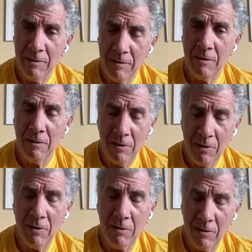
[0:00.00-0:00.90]

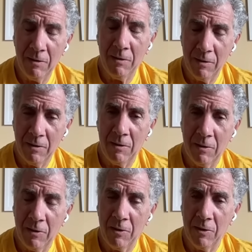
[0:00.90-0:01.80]

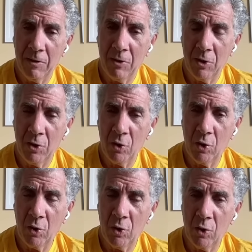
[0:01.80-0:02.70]

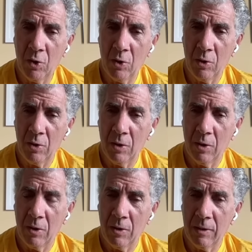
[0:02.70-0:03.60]

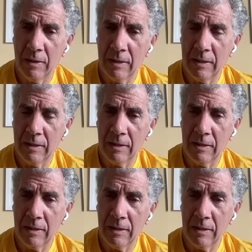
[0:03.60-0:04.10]
The person shown says nothing.